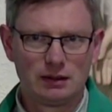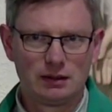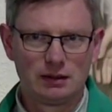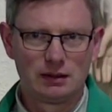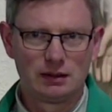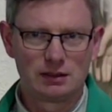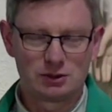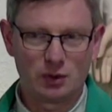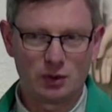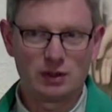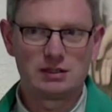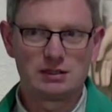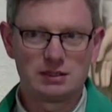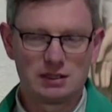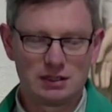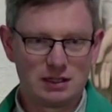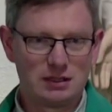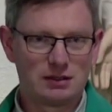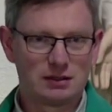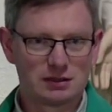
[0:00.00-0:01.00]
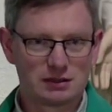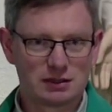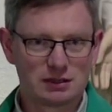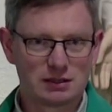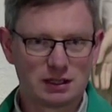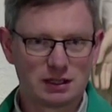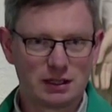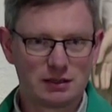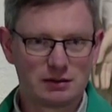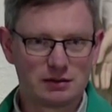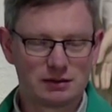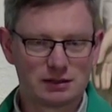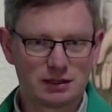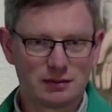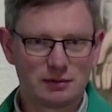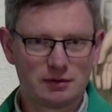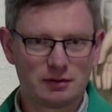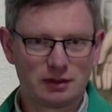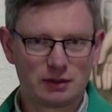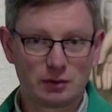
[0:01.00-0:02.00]
It's twenty years since I entered
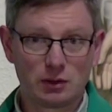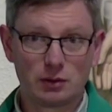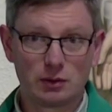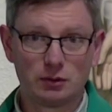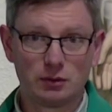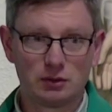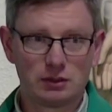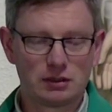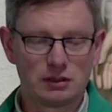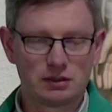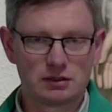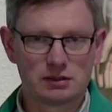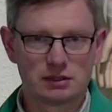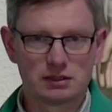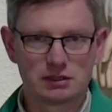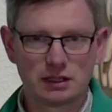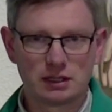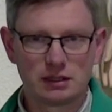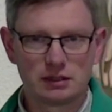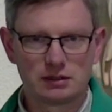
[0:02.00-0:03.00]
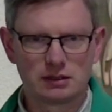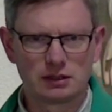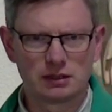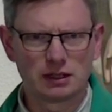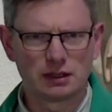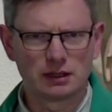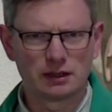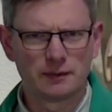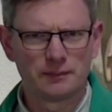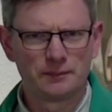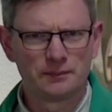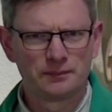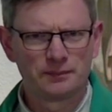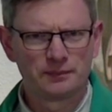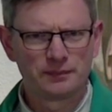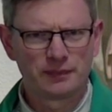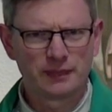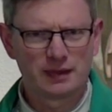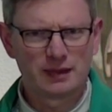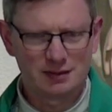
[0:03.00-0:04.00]
seminary. twenty-one years since I entered. Like,
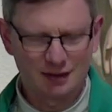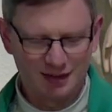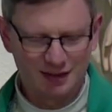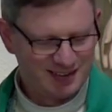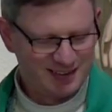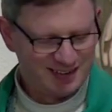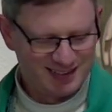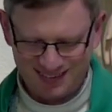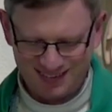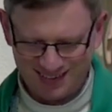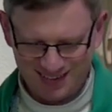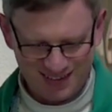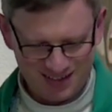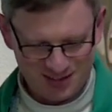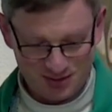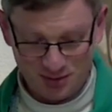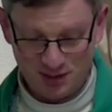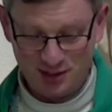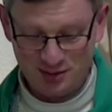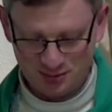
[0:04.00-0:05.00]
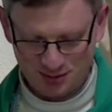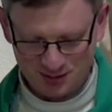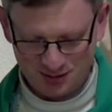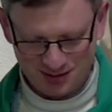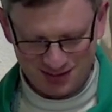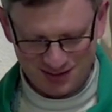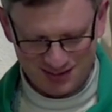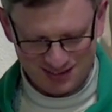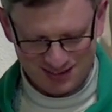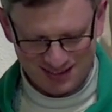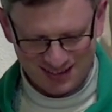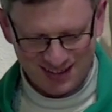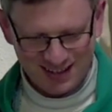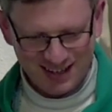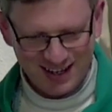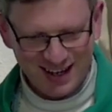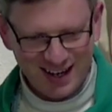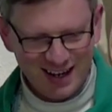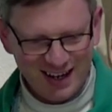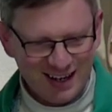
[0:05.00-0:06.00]
twenty-one years.
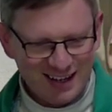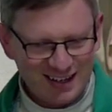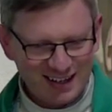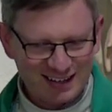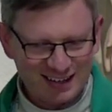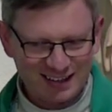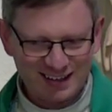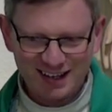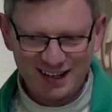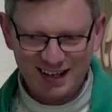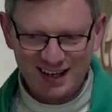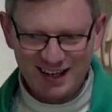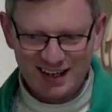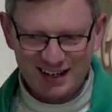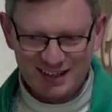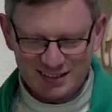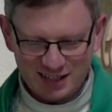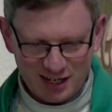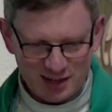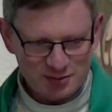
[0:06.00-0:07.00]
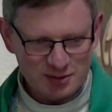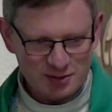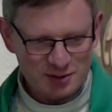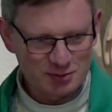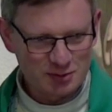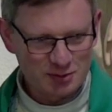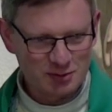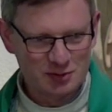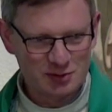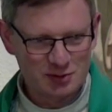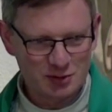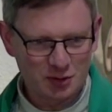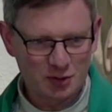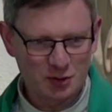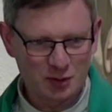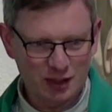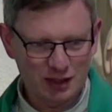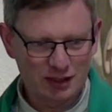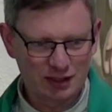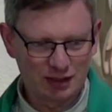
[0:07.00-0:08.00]
Like, time just moves so
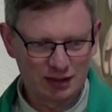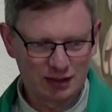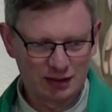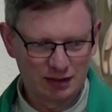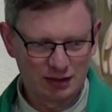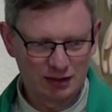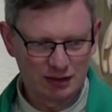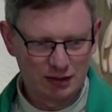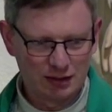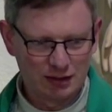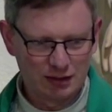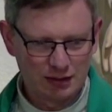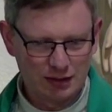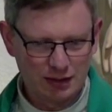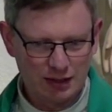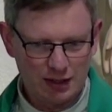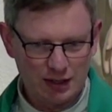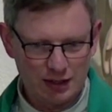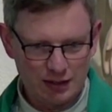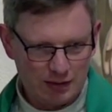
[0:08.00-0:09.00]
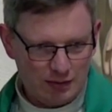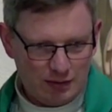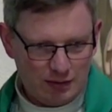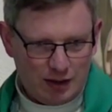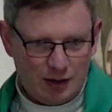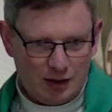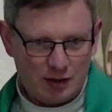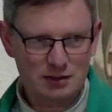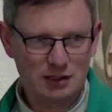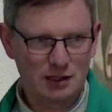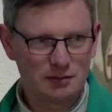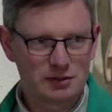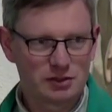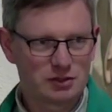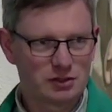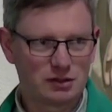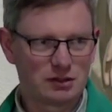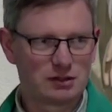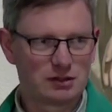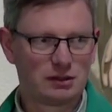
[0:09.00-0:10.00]
quickly. Our time is
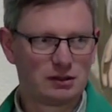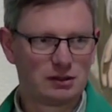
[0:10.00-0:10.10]
short.